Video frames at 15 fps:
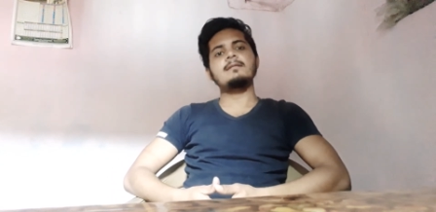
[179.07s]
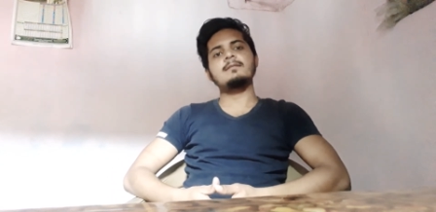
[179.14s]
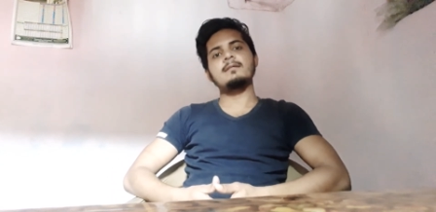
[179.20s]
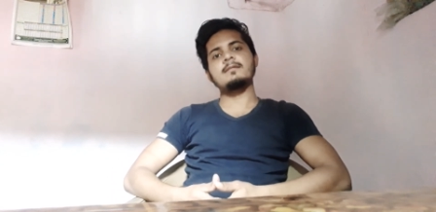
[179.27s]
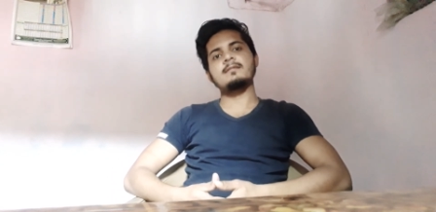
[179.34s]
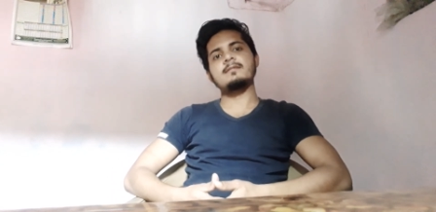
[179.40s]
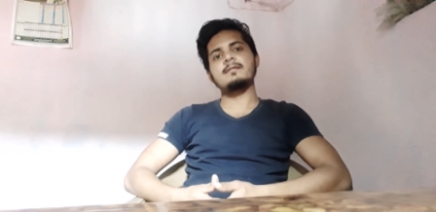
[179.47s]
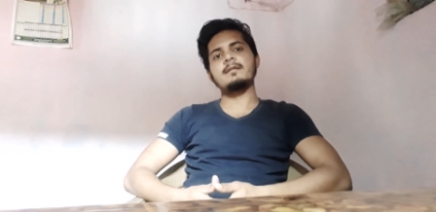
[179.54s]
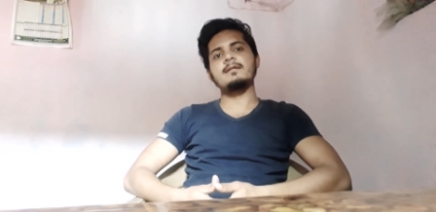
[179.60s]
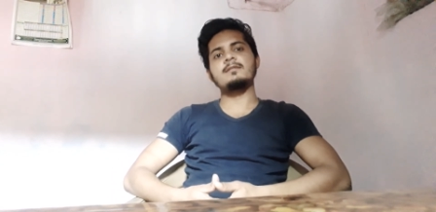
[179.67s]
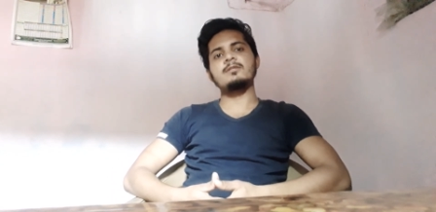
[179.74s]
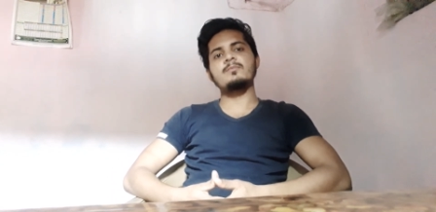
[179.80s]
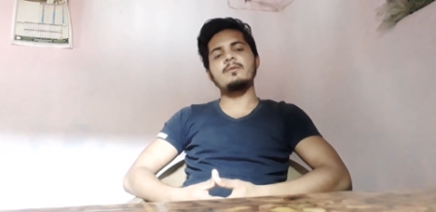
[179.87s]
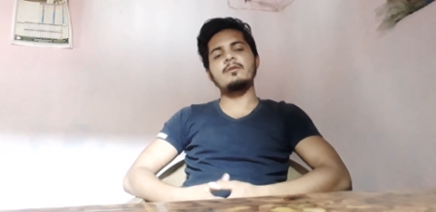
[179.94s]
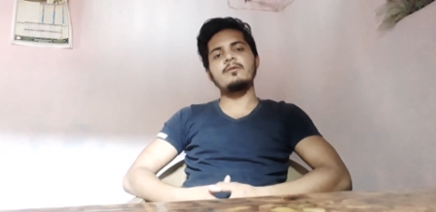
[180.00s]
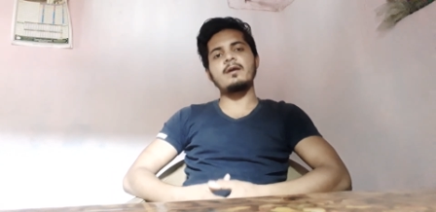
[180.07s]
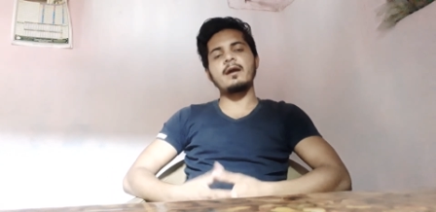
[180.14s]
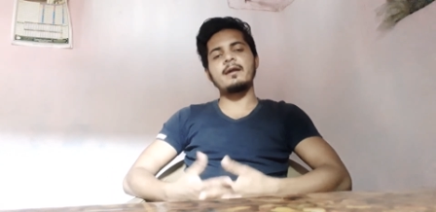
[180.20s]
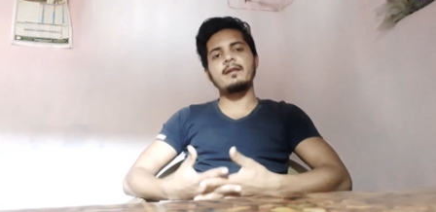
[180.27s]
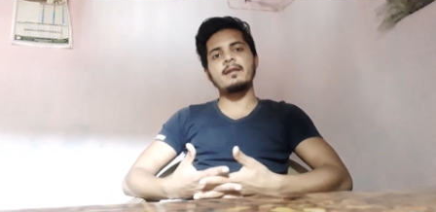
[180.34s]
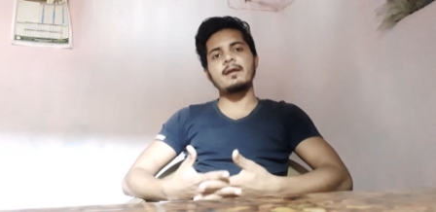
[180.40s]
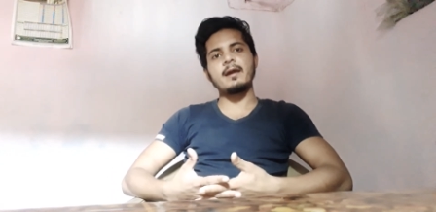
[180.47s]
just share this video
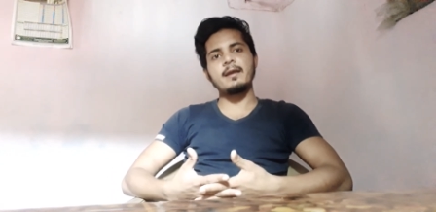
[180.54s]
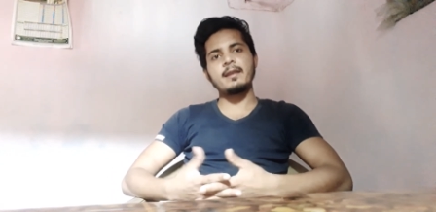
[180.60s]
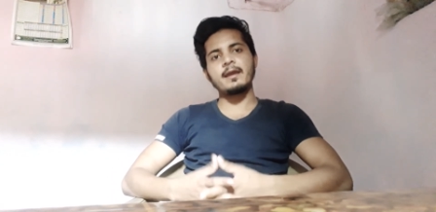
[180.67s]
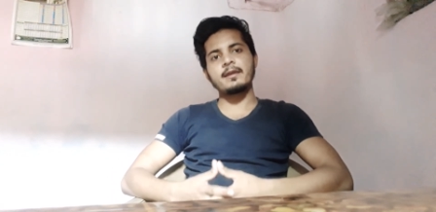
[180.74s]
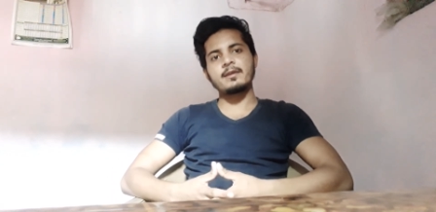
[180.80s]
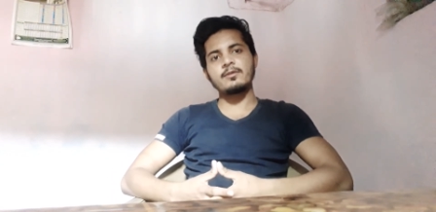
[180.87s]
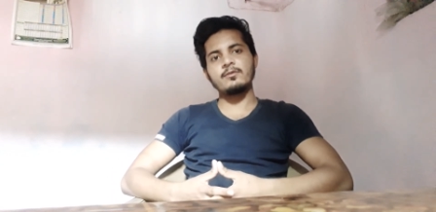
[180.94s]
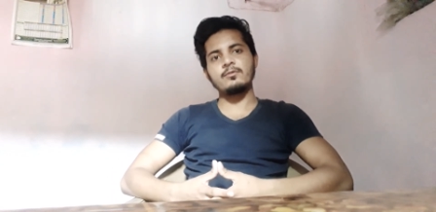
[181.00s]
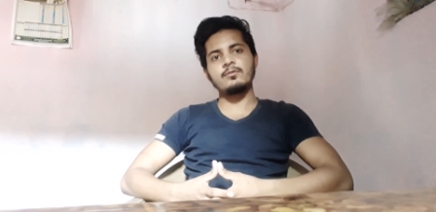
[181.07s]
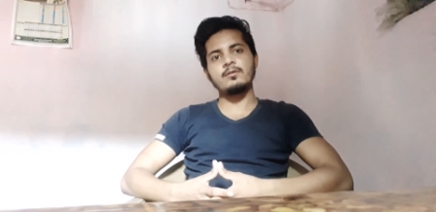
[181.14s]
and i like you